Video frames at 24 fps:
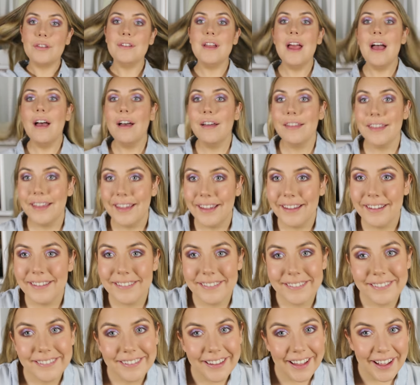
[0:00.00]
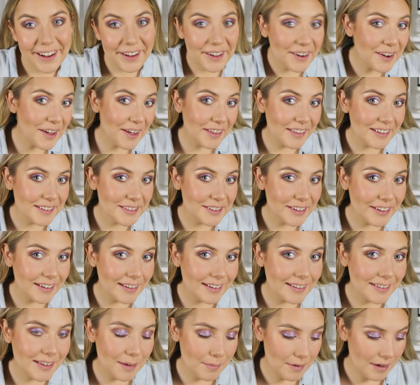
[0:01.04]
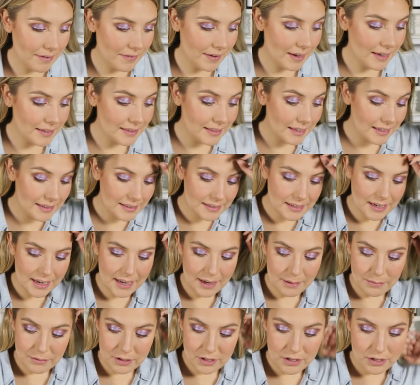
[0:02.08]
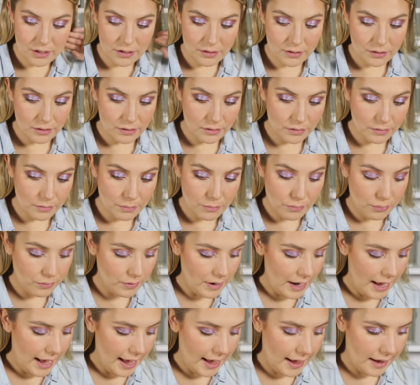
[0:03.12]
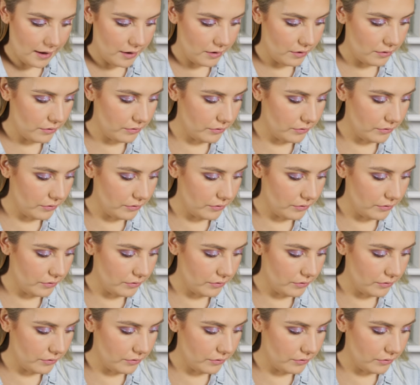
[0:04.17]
So now that I got all this goodness on my face, it's time to do brow.